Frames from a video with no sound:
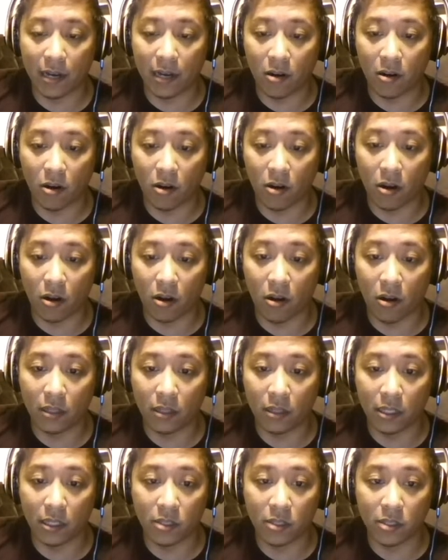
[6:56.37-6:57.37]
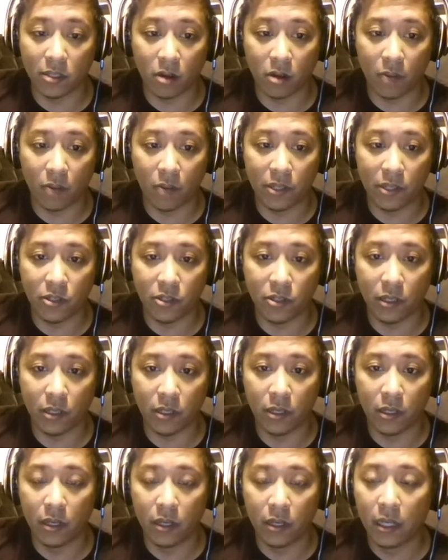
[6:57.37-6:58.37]
are all these
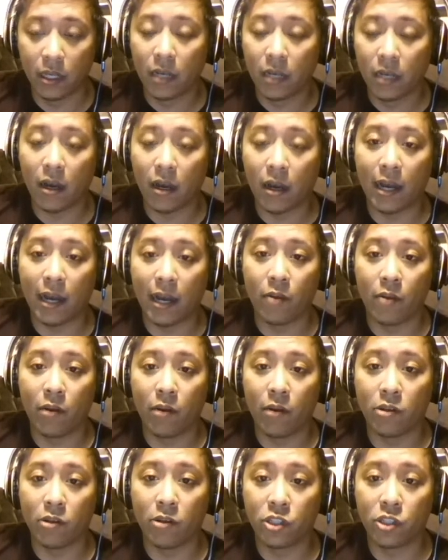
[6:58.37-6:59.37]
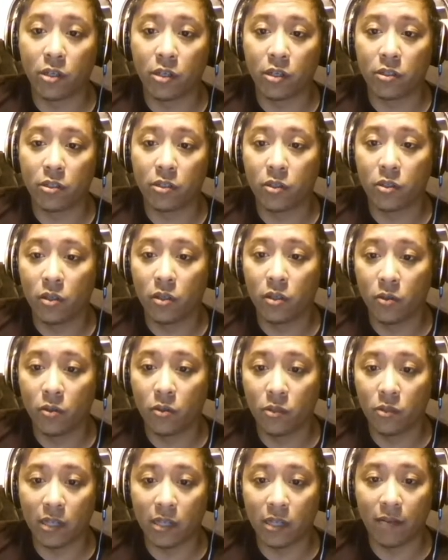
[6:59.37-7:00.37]
RPG IRL shirts,
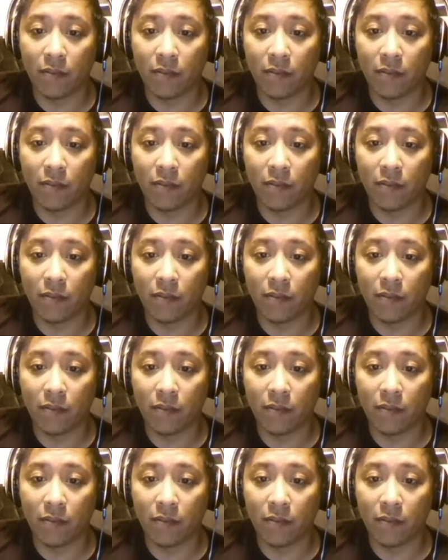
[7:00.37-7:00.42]
which have